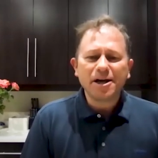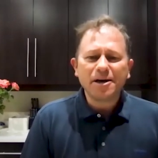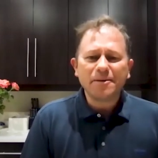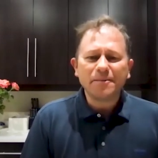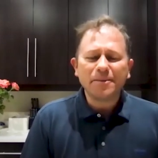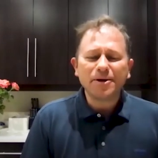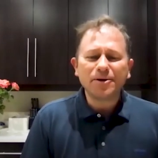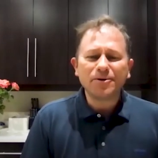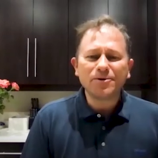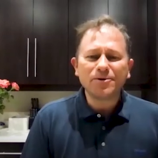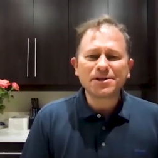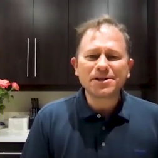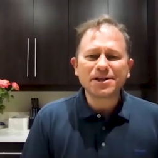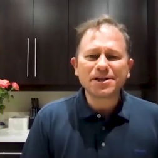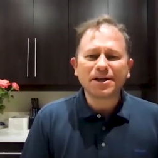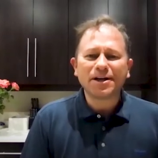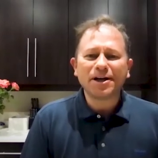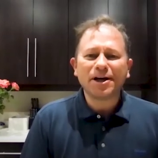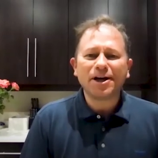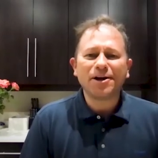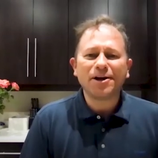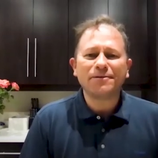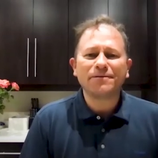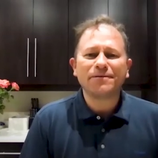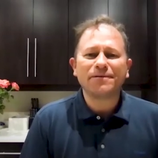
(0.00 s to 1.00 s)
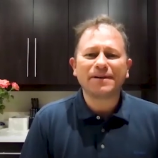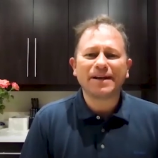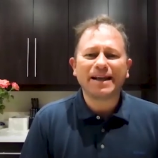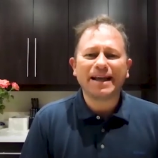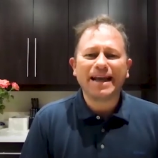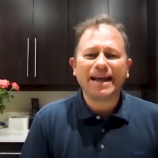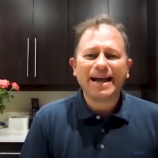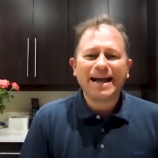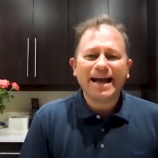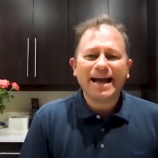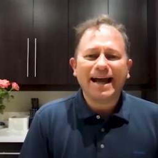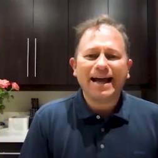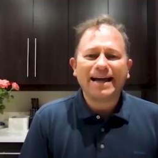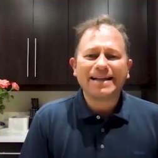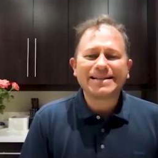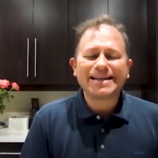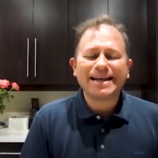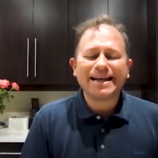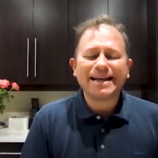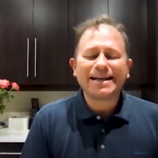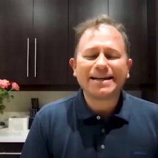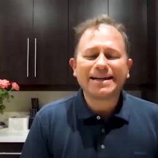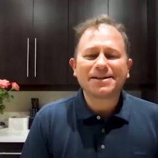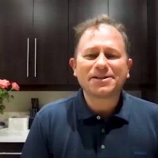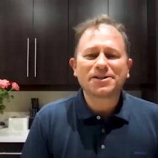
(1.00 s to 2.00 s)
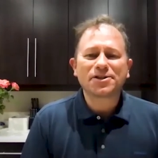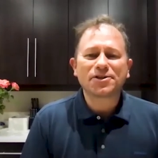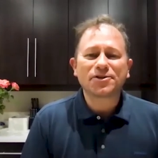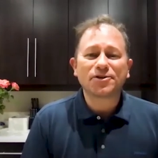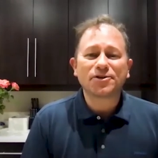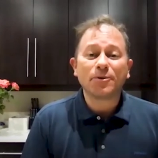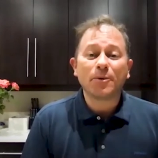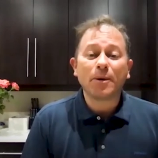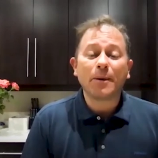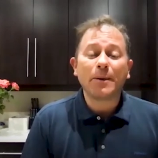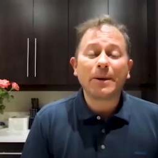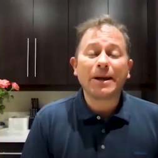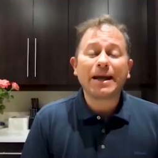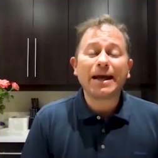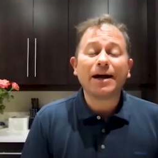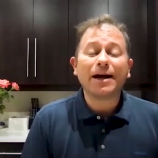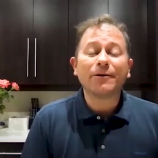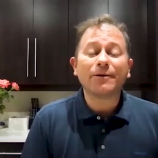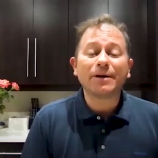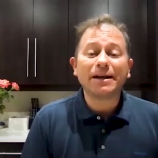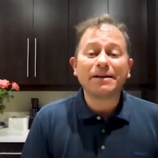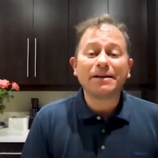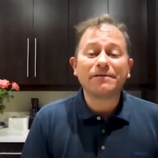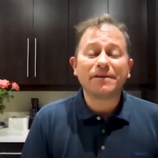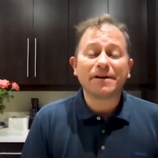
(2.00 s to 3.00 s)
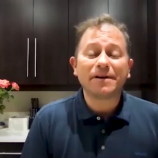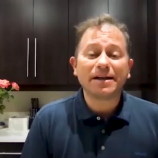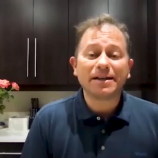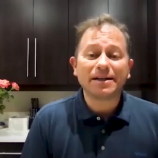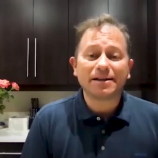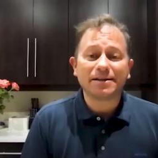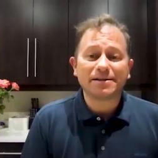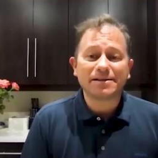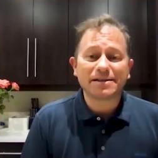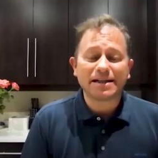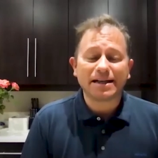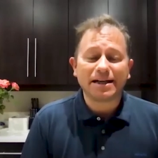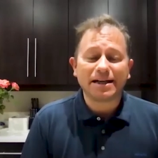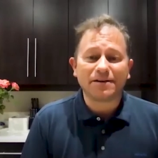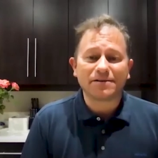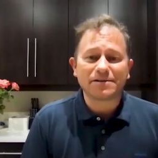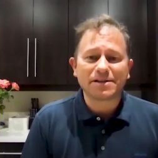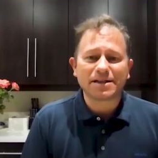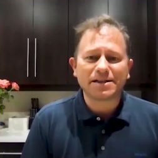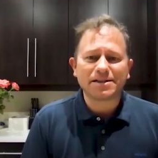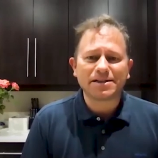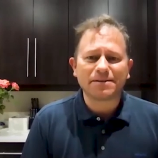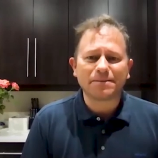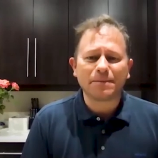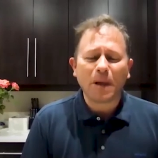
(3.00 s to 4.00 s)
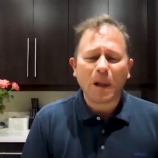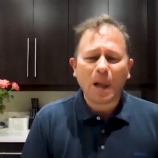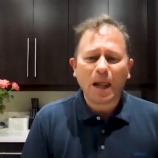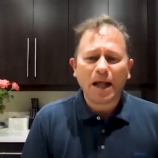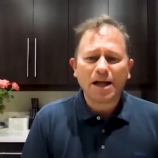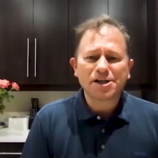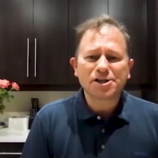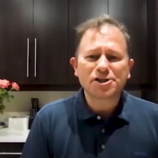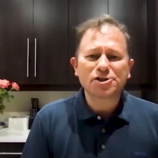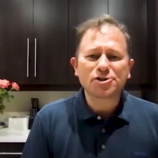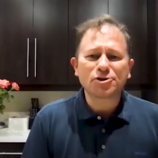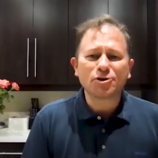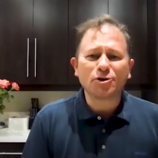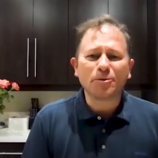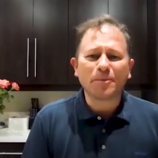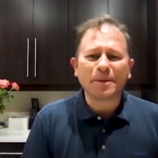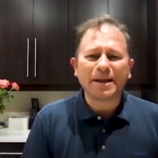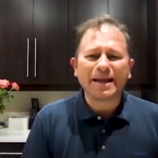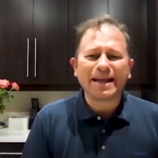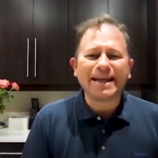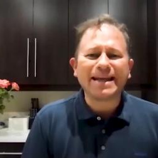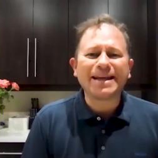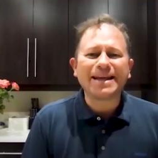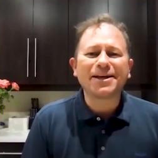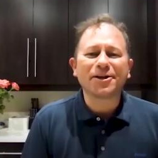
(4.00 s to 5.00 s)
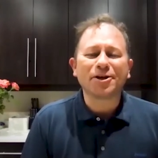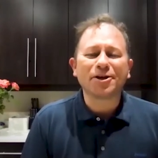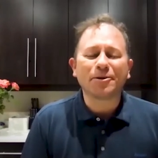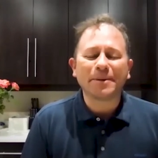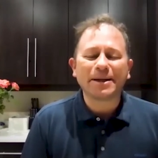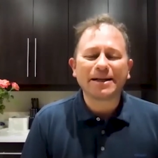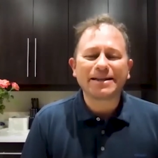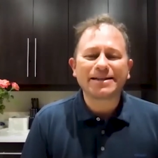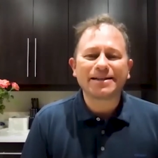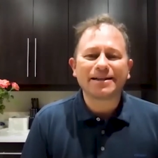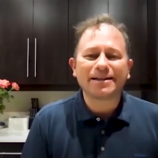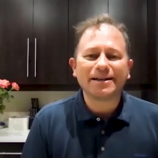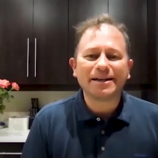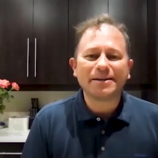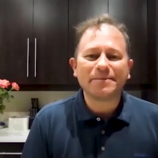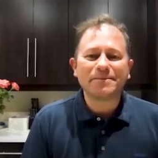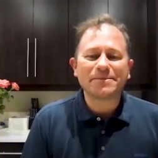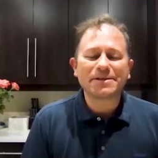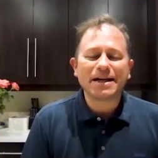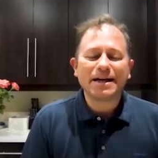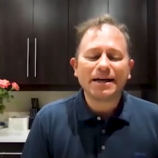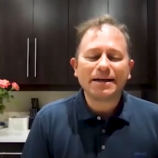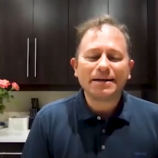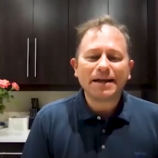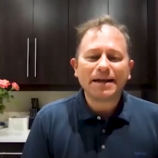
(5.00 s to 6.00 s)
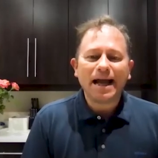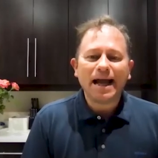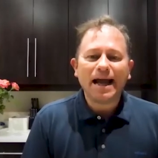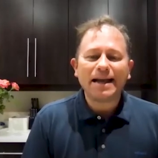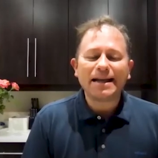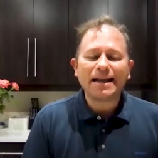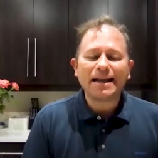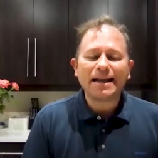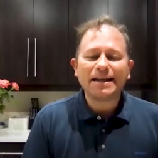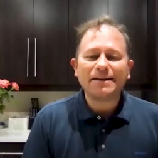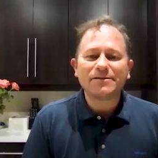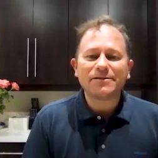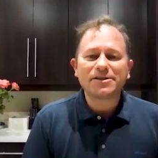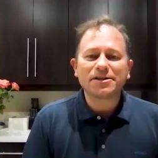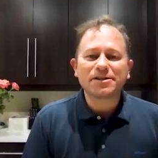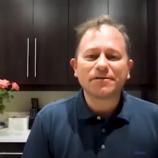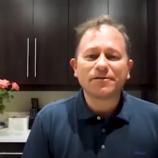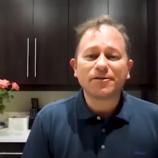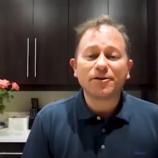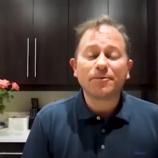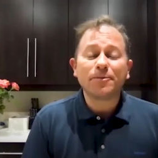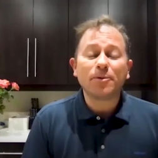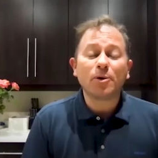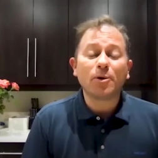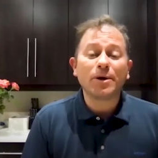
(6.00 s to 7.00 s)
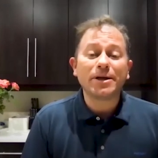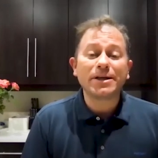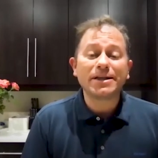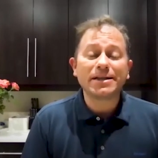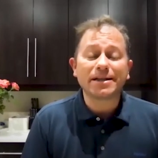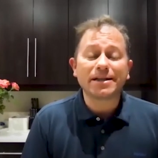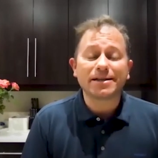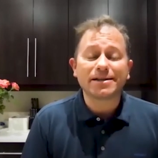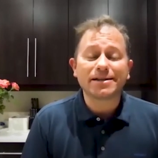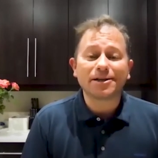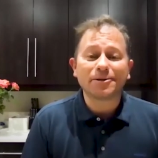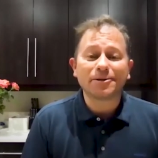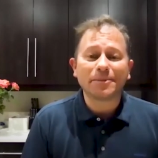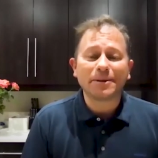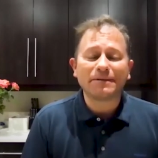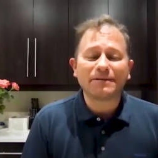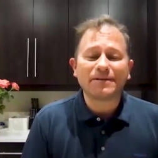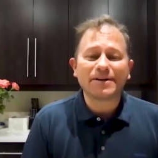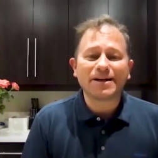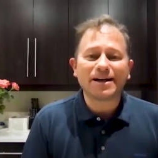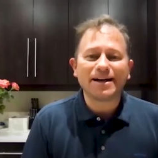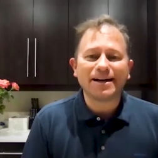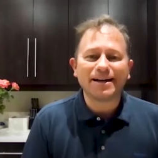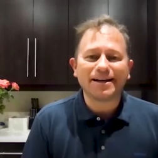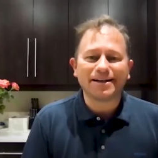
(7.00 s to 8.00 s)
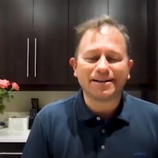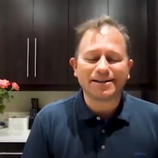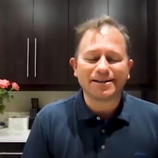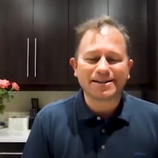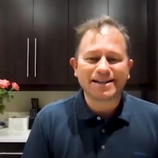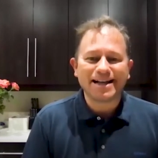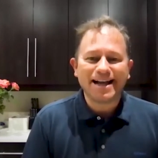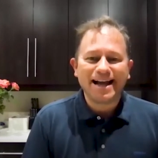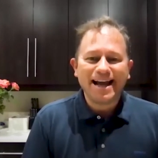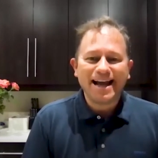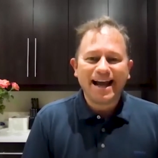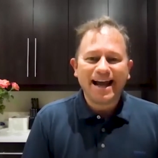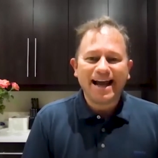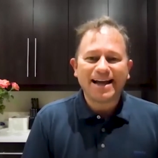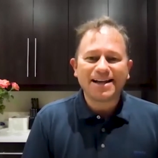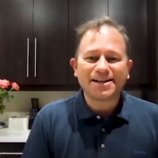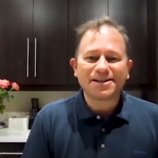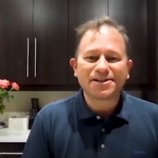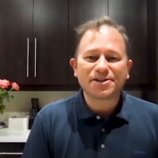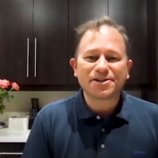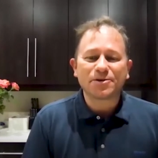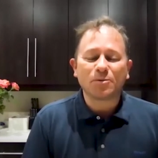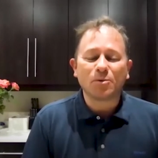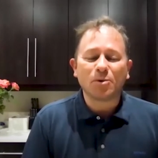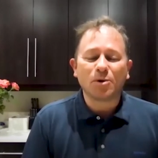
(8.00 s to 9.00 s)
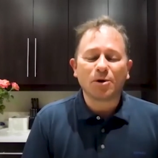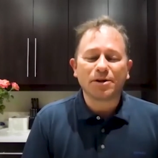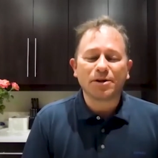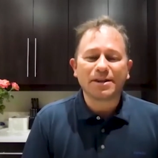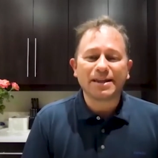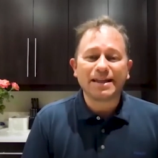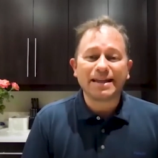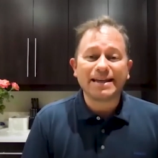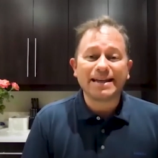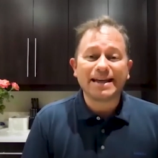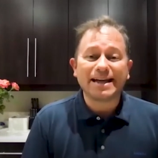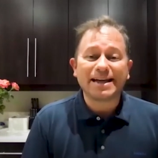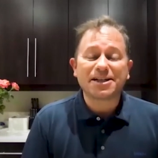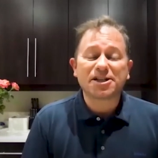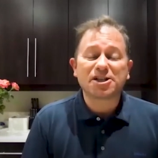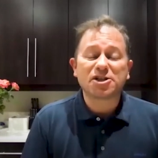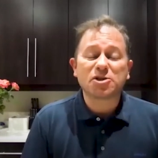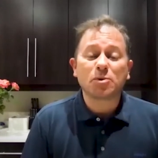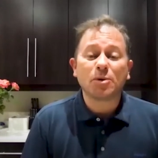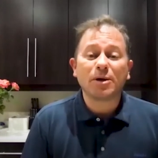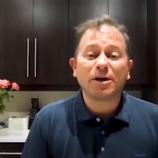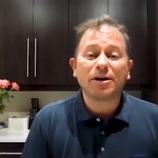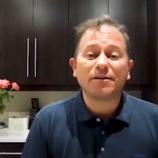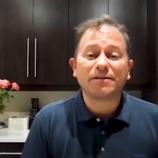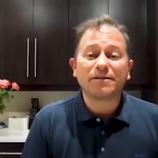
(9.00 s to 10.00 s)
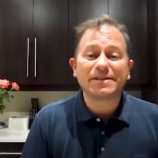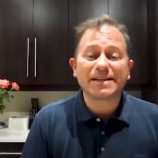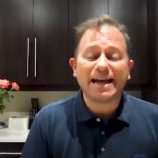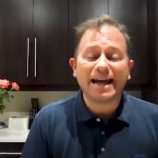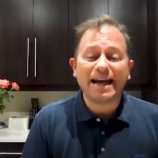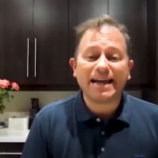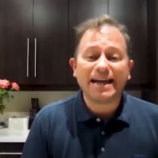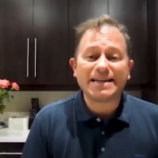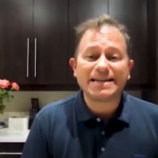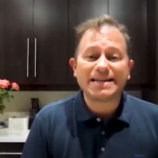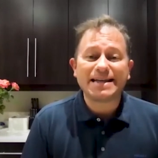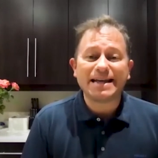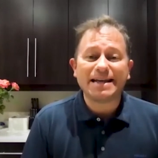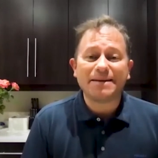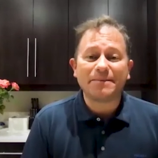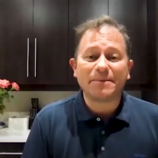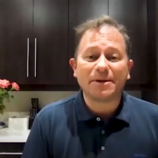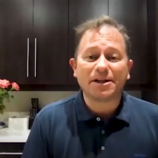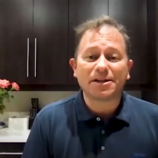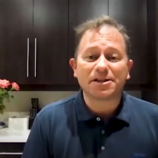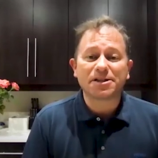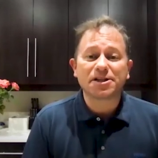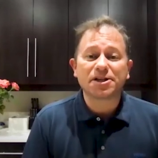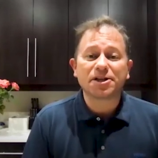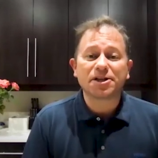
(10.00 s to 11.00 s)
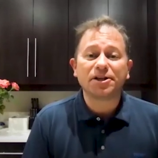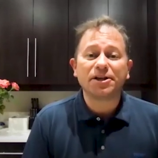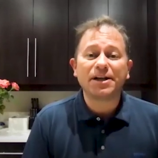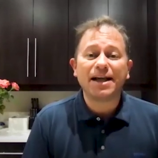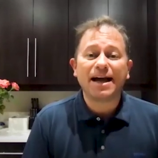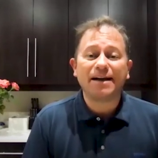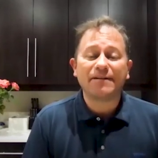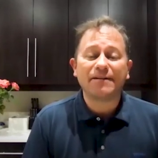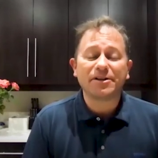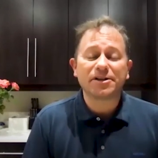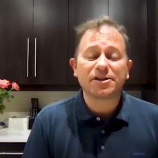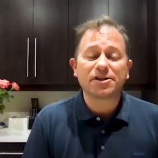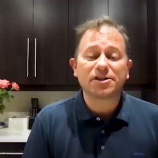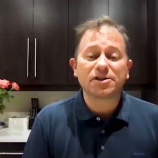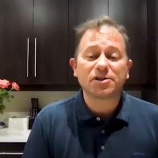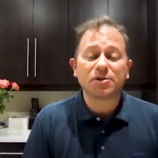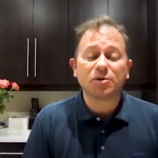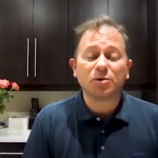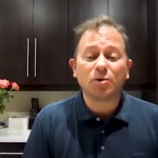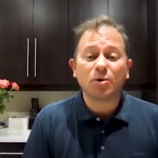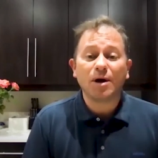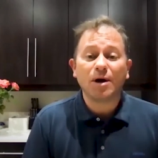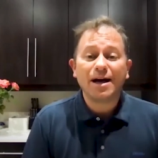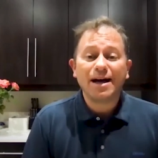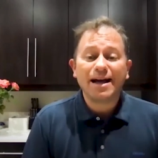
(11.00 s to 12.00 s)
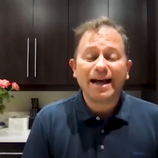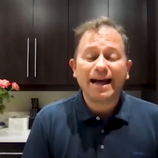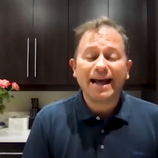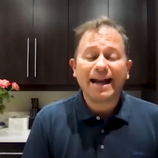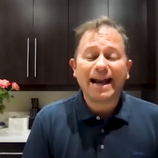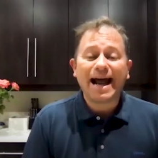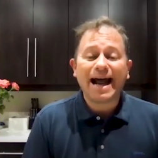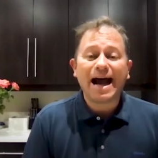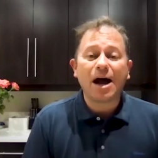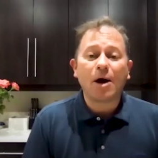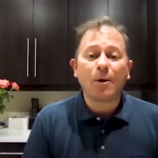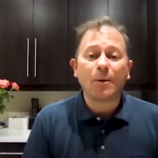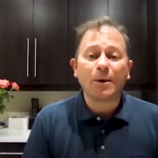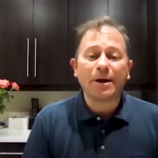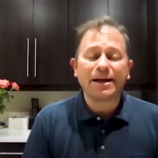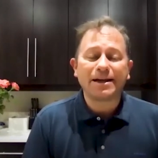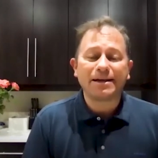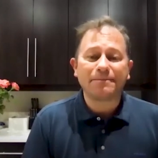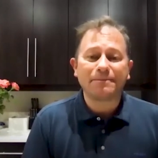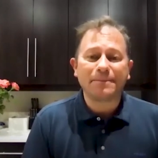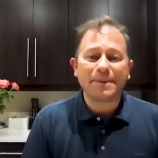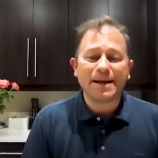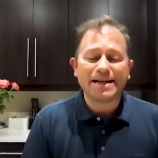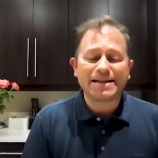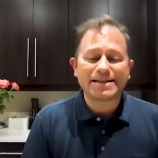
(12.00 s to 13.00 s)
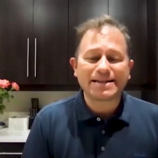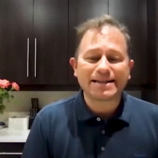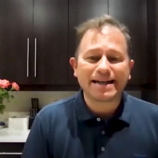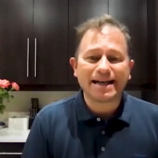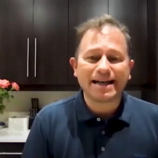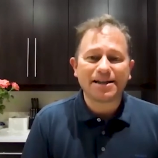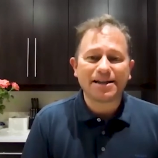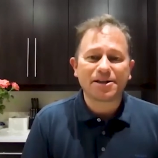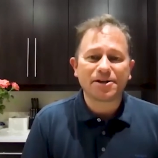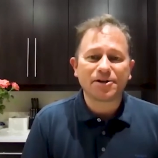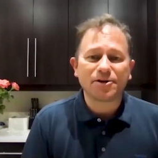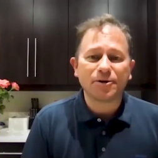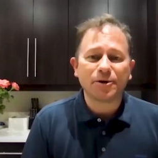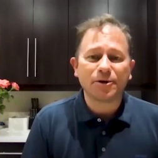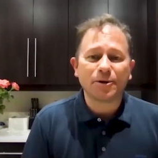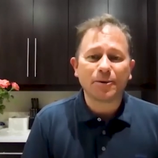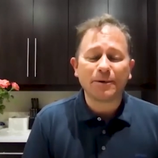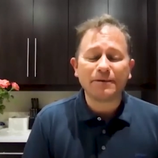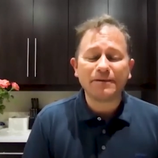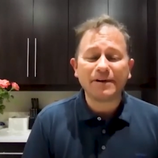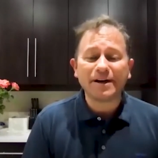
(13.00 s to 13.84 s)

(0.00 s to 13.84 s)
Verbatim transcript: but also hopefully uh, take us through where we currently find ourselves in some stormy economic times and give us a few pointers, a little bit of guidance as to what the next 12 to 18 months could have in store and how we can best get through it.